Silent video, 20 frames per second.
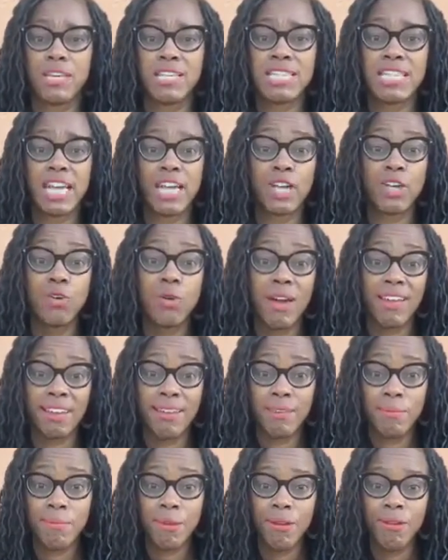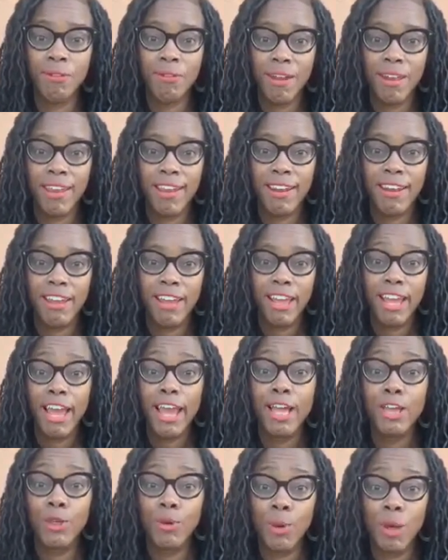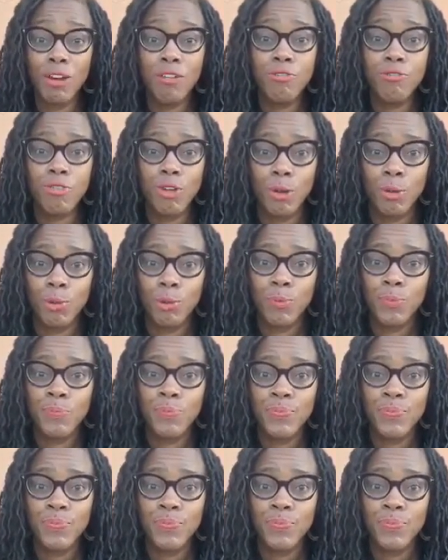I was like, you got email, right? And you got a phone.